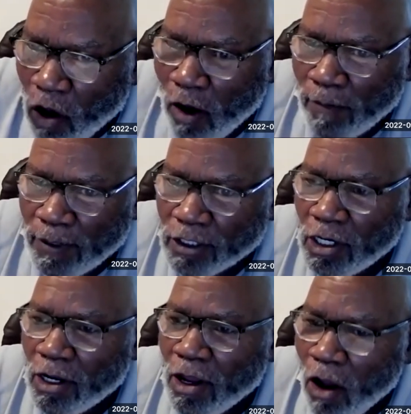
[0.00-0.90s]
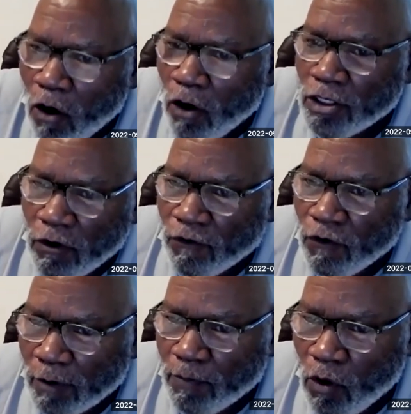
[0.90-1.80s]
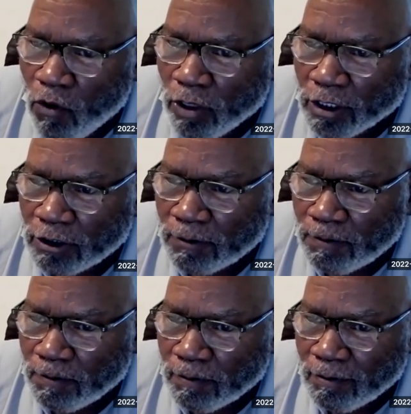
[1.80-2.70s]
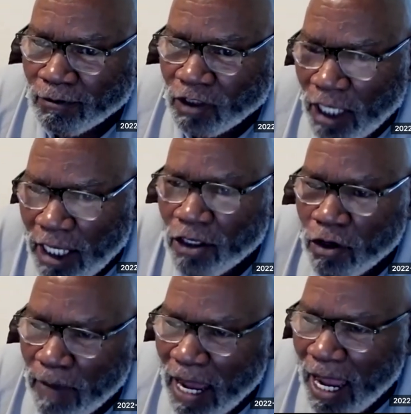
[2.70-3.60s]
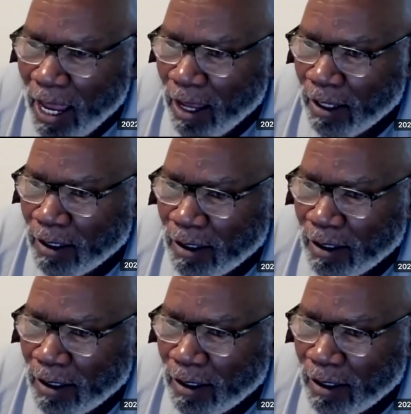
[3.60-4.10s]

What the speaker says: garbage on your front porch in your mind.